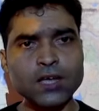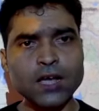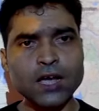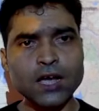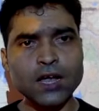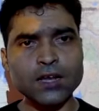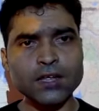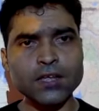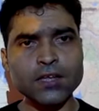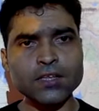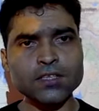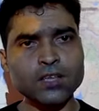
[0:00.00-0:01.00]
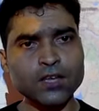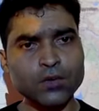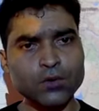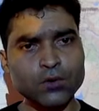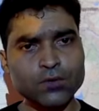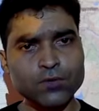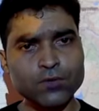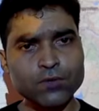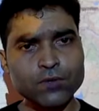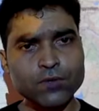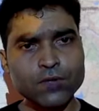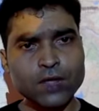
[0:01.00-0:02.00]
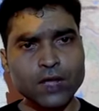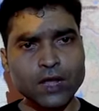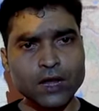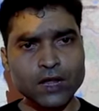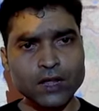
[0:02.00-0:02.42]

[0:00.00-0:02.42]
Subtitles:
and here is the Europe, and